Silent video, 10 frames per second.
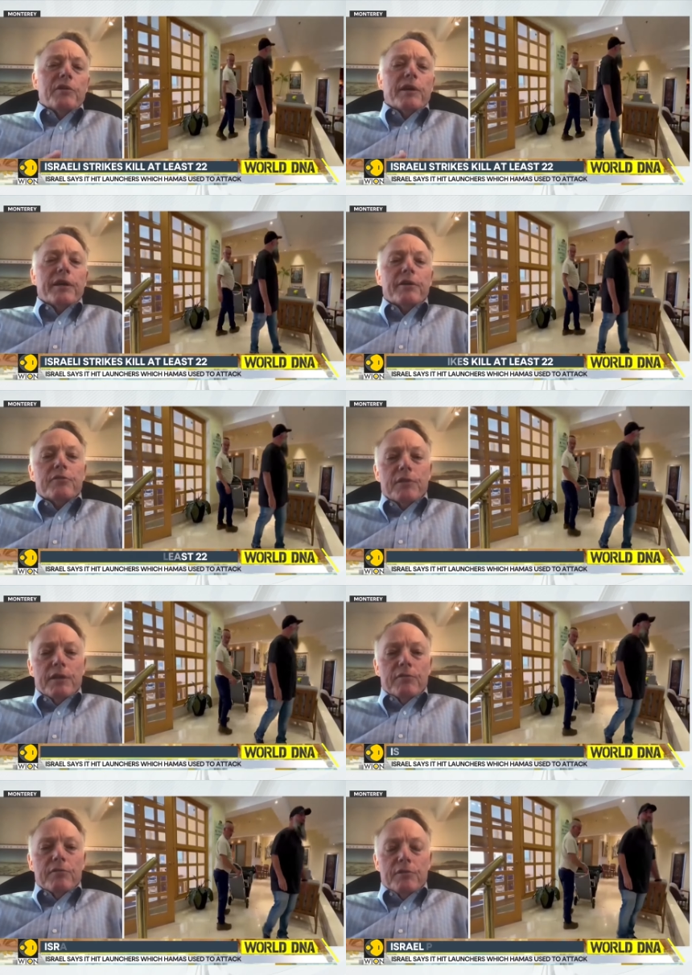United
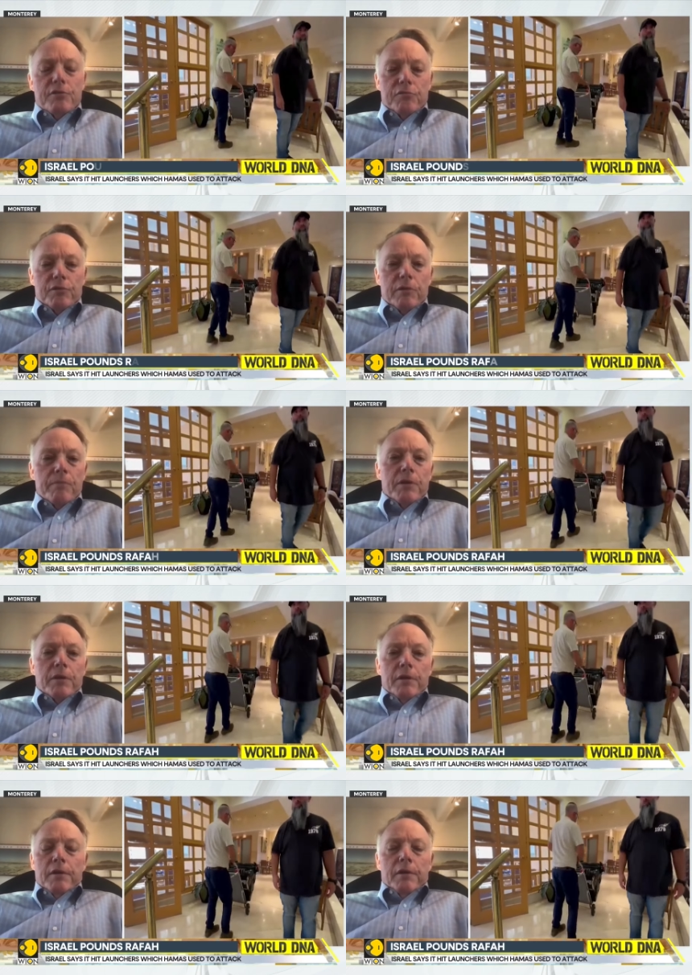States and Israel.
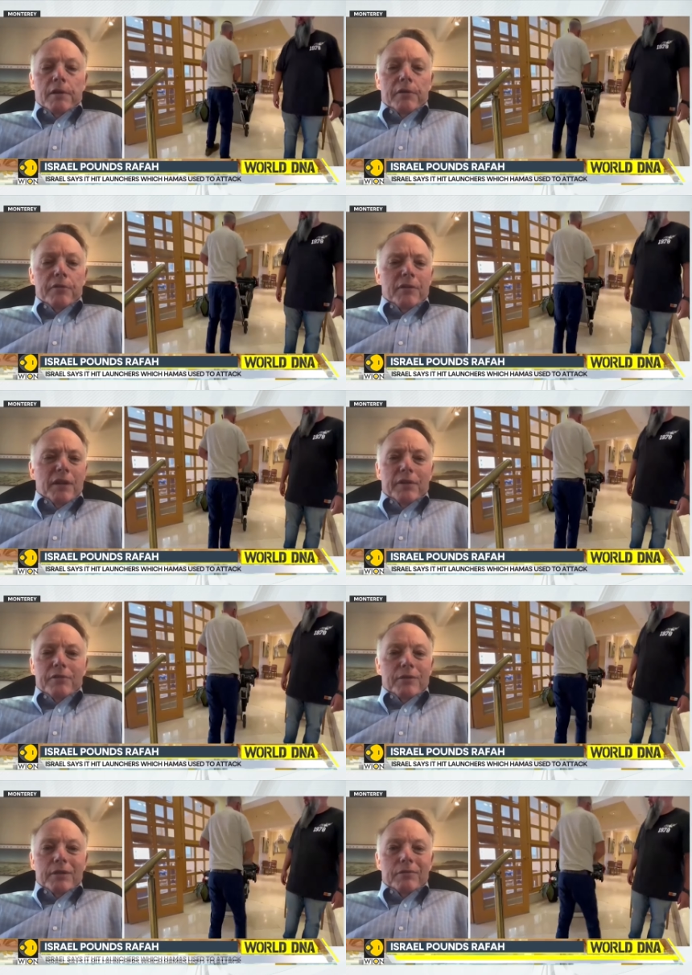Uh, the United
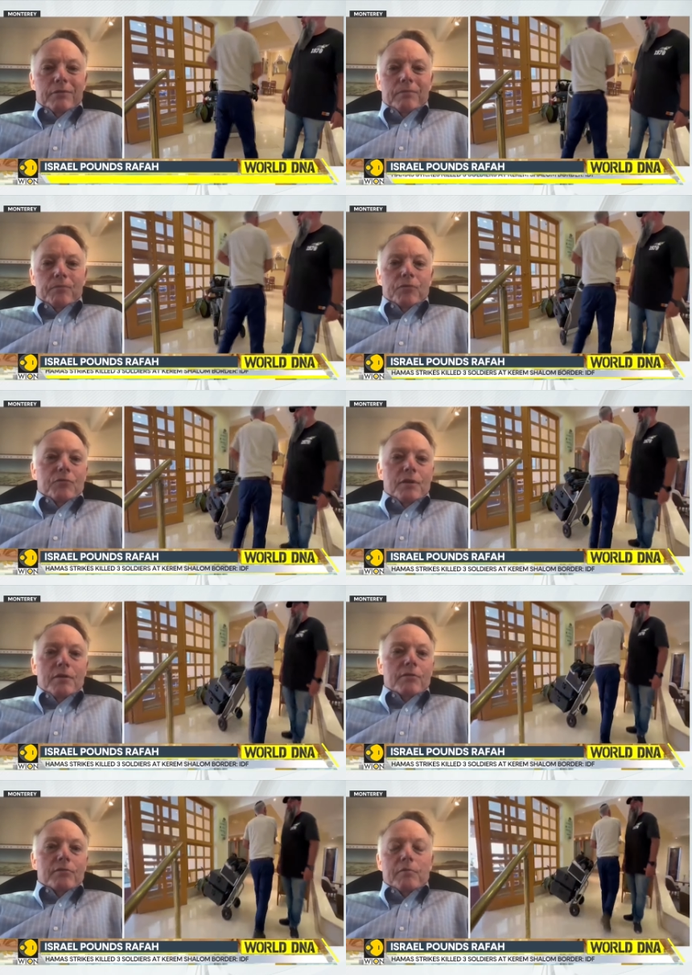States
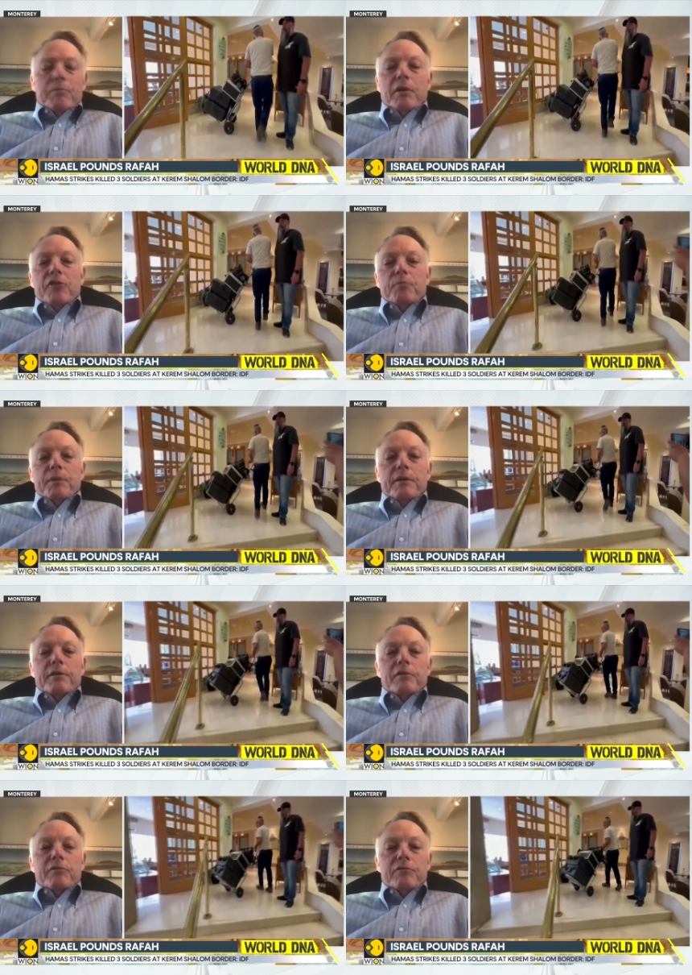sees the
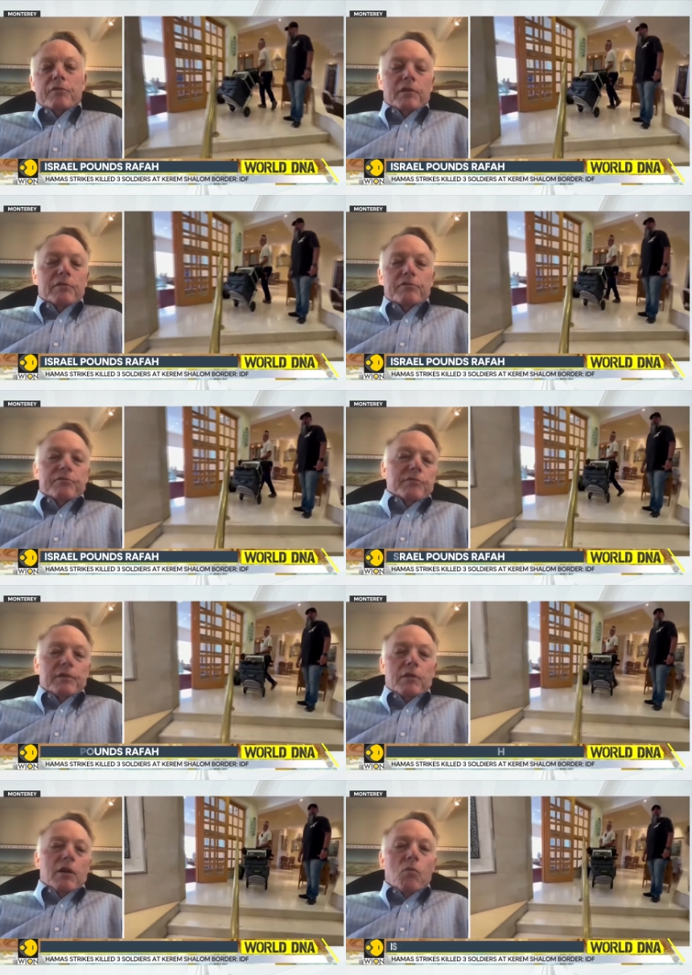prospect of, of
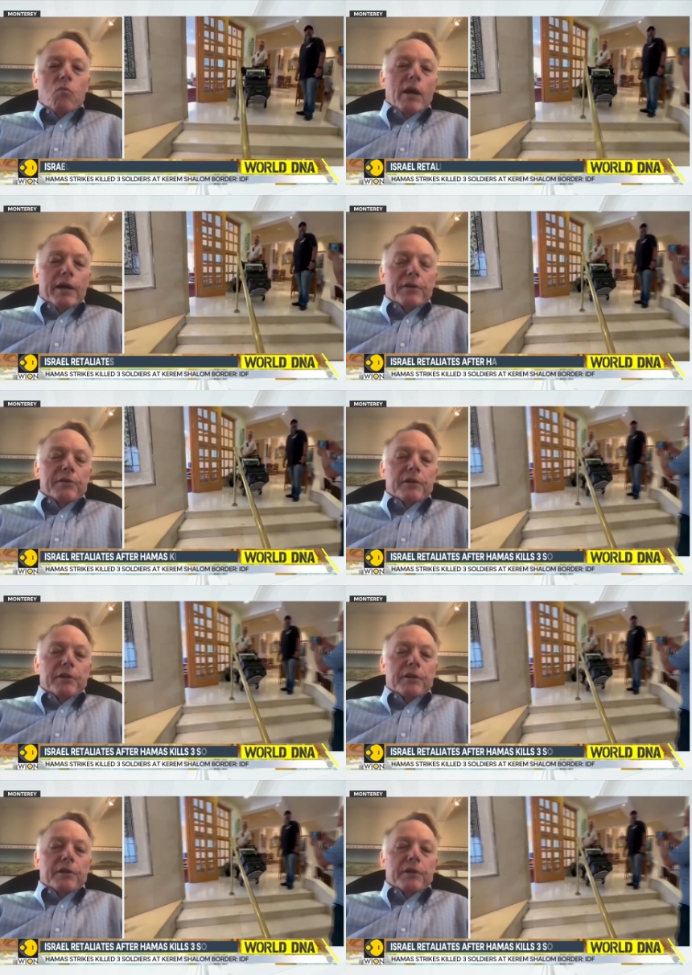a, a wider